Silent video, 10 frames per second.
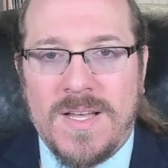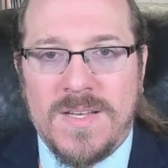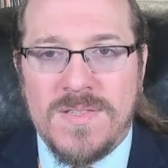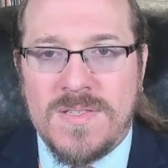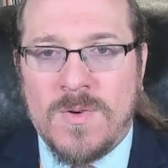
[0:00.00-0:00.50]

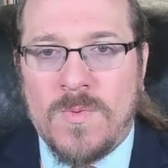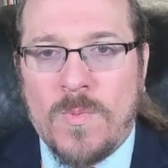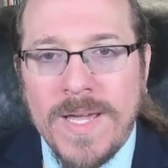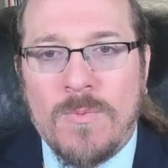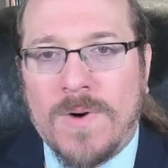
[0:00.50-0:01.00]
So
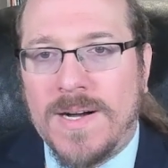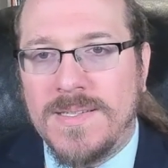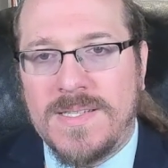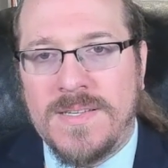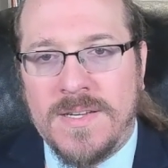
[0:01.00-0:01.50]
we
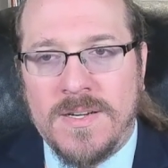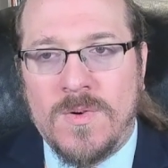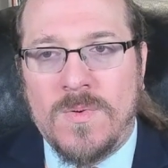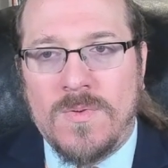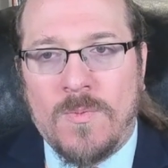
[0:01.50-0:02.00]
want to
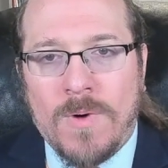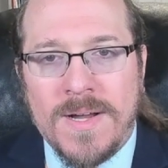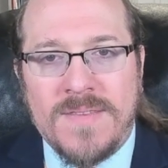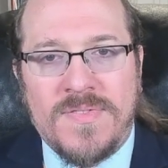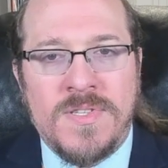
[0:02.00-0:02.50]
know
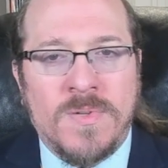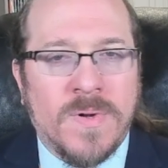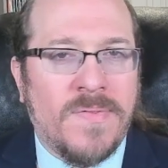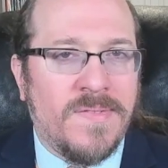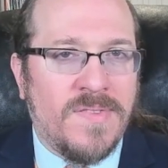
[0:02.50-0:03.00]
what if the
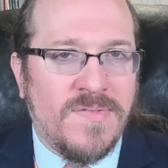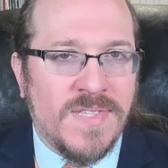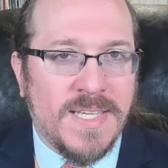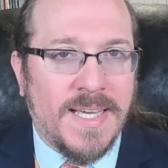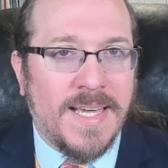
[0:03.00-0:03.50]
derivative of
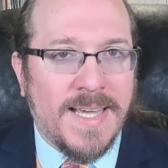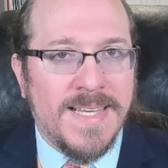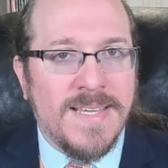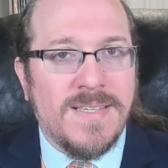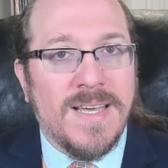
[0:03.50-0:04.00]
z
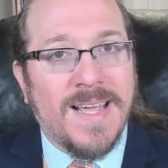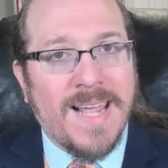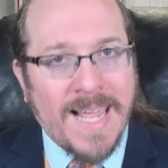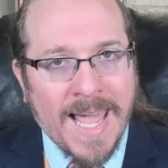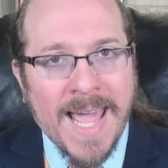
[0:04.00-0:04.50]
is
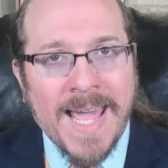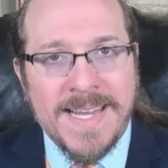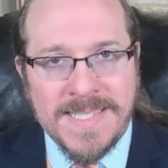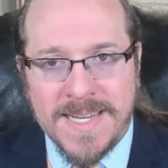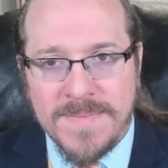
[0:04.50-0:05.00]
k
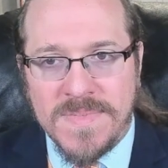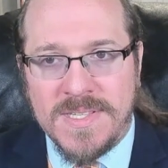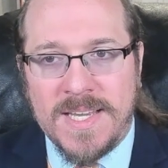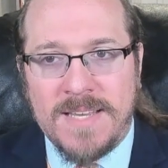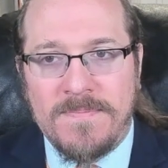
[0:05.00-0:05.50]
times
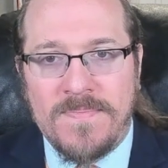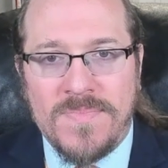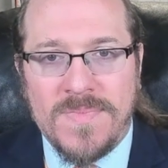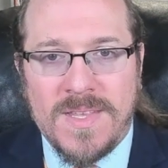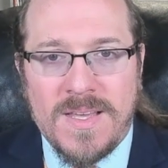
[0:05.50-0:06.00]
z.
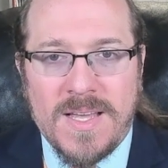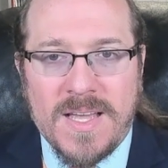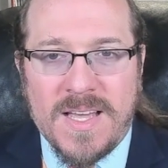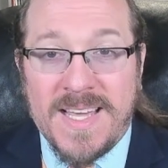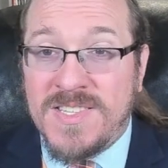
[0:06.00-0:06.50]

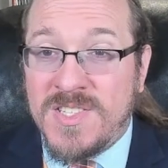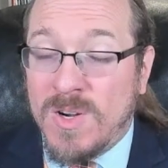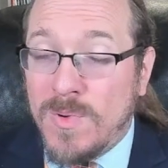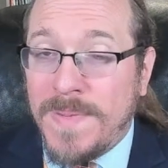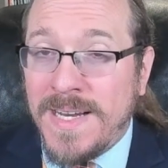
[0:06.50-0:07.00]
It
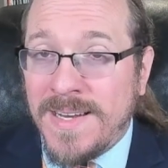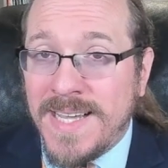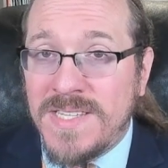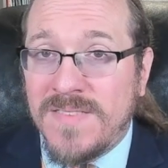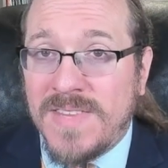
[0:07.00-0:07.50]
sure would be
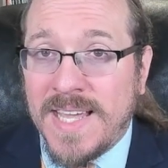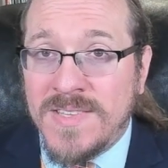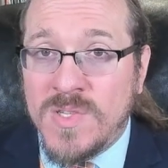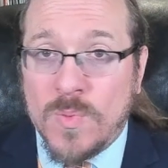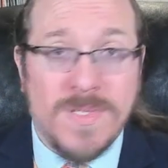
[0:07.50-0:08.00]
nice if the
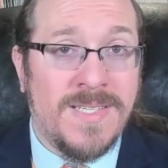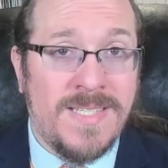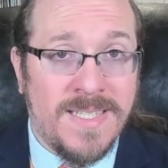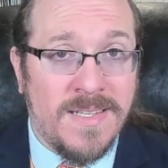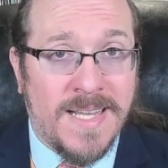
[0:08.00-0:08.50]
answer was
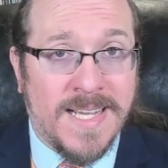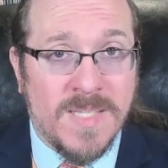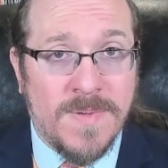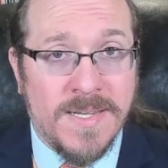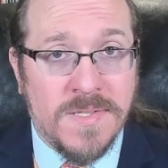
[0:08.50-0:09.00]
still an
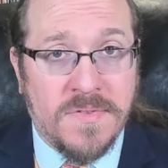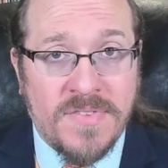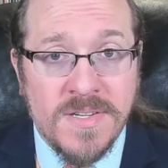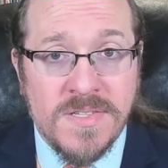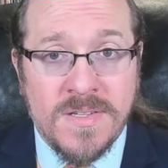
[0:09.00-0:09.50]
exponential
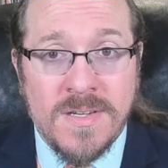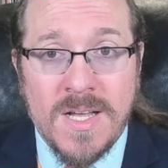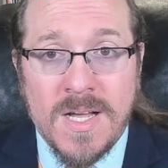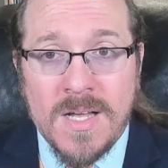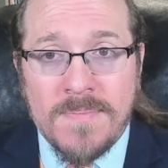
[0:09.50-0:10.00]
function,
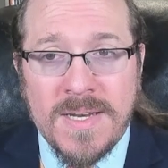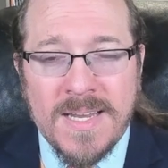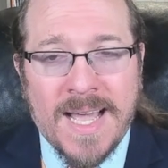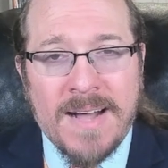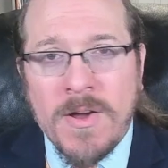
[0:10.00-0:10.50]

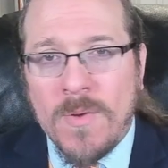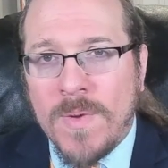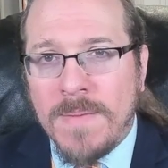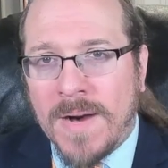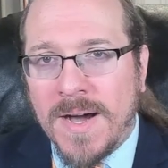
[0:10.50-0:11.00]
but how could
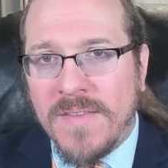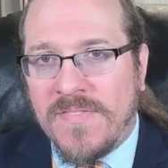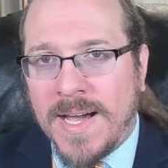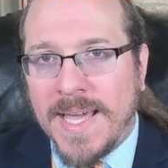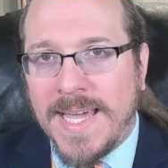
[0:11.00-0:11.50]
we
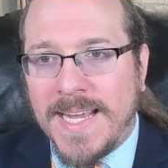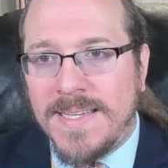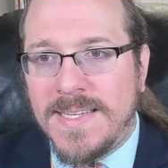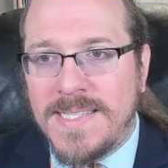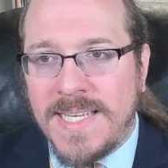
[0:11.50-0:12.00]
modify e
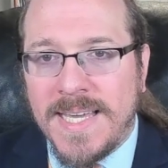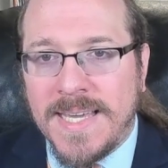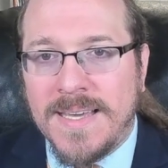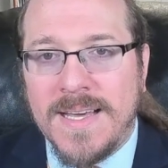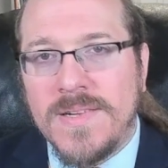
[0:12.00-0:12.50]
to the
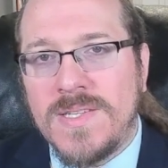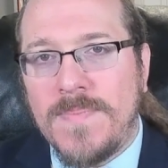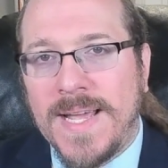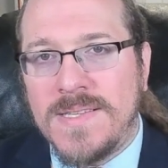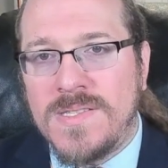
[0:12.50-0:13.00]
t to
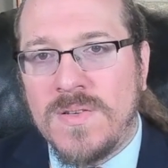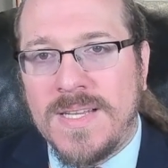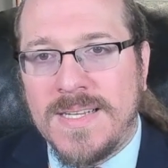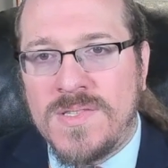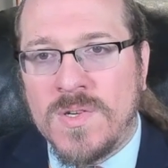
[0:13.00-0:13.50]
make it so
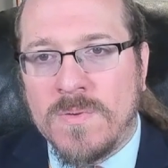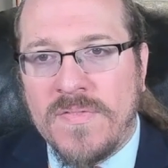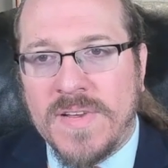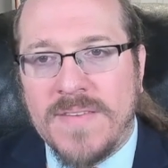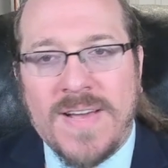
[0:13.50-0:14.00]
that its
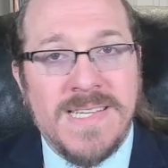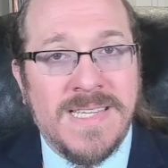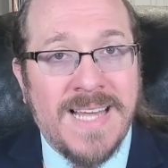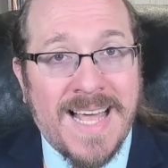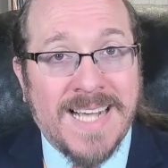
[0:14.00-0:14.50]
derivative has
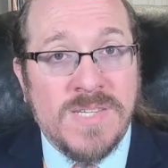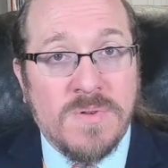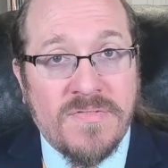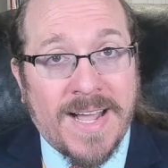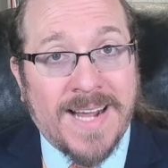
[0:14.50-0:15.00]
an
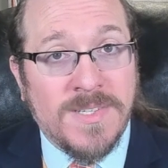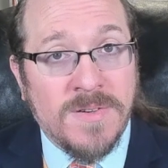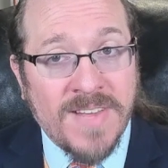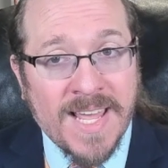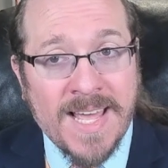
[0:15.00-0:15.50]
extra
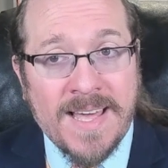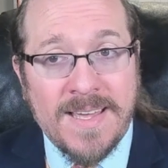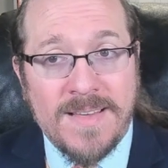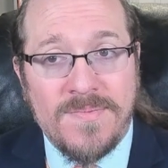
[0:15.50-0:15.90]
factor of k?